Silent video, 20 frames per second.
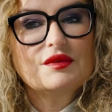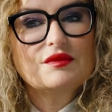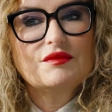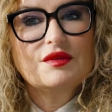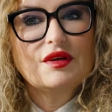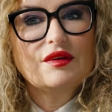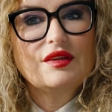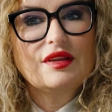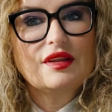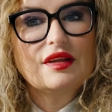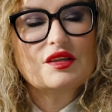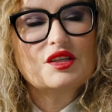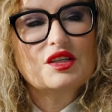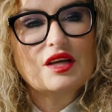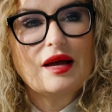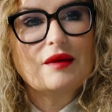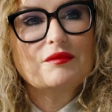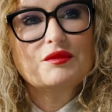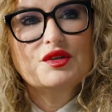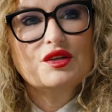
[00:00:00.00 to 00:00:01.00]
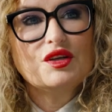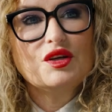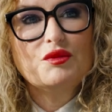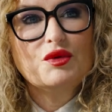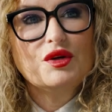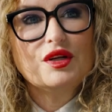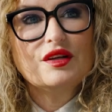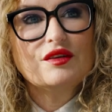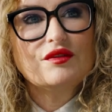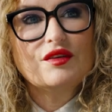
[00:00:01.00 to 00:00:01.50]
I think that's absolutely
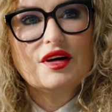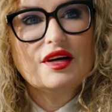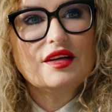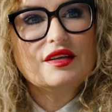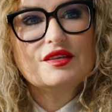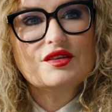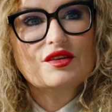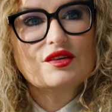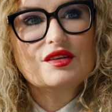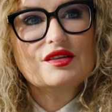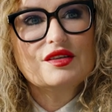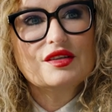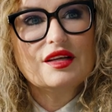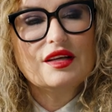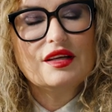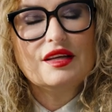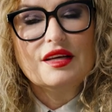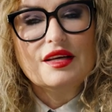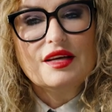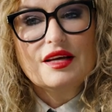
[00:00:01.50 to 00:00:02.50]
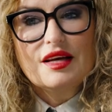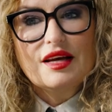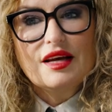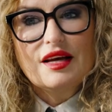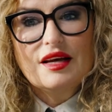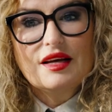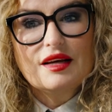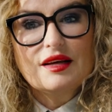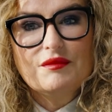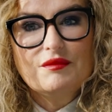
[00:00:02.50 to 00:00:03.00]
brilliant advice, honestly.
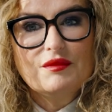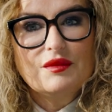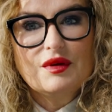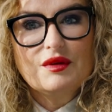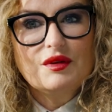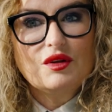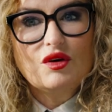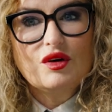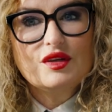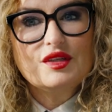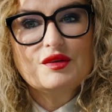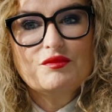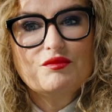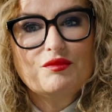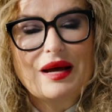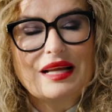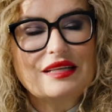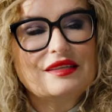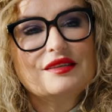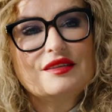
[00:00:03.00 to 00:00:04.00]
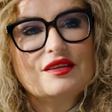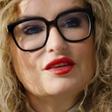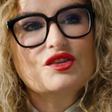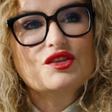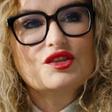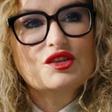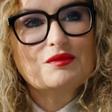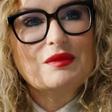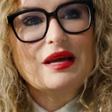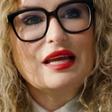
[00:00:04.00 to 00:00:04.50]
A lot of bad
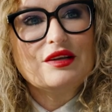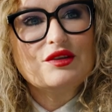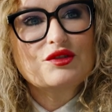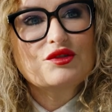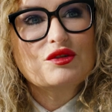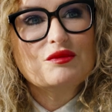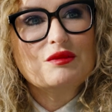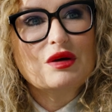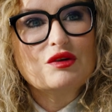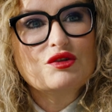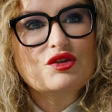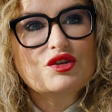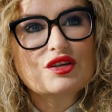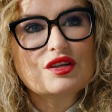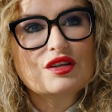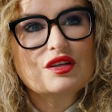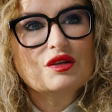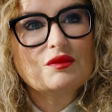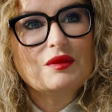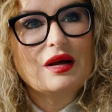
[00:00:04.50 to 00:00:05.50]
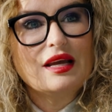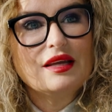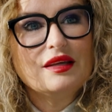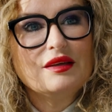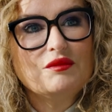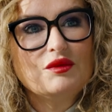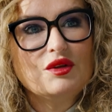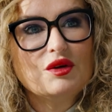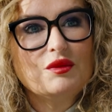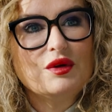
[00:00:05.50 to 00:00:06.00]
decisions are made through emotion, and the
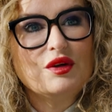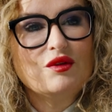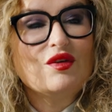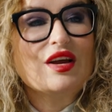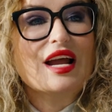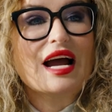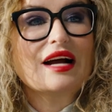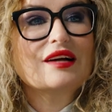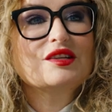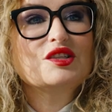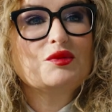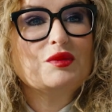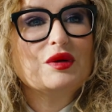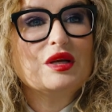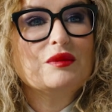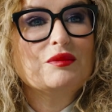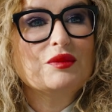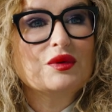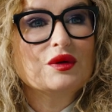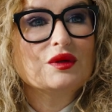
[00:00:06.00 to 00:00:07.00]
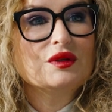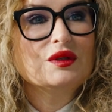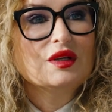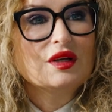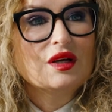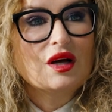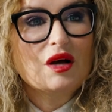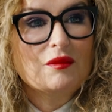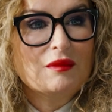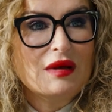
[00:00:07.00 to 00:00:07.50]
way that we react to people
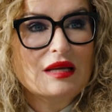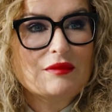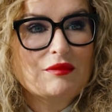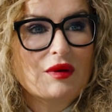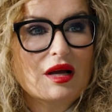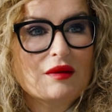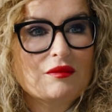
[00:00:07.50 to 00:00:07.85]
are made by...